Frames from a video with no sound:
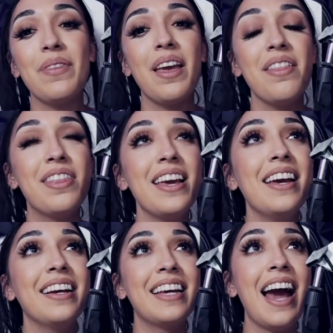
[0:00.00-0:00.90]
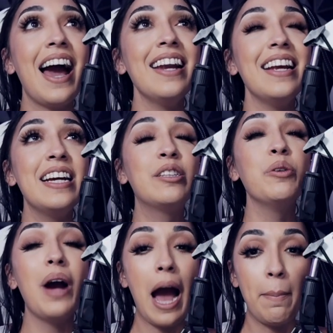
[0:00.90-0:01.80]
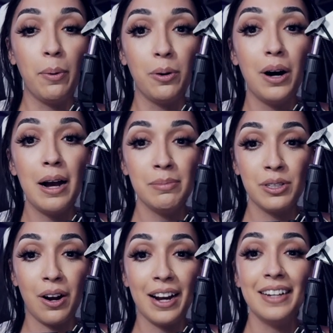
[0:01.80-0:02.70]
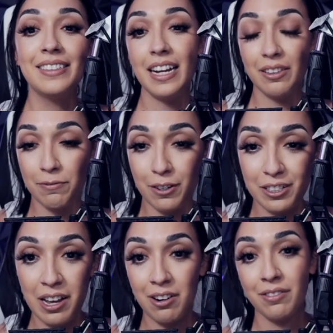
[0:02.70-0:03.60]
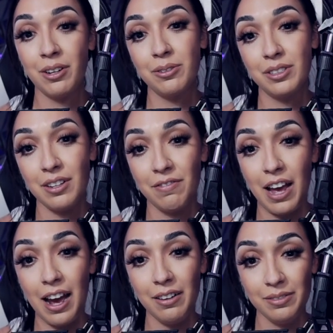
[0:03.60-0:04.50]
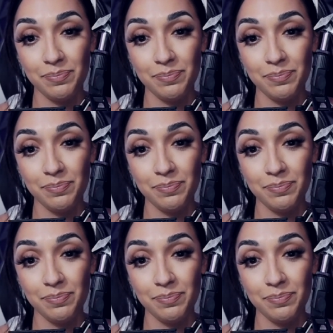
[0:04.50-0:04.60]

The cat igloo apple. I'm sorry, take the first letter of those of that.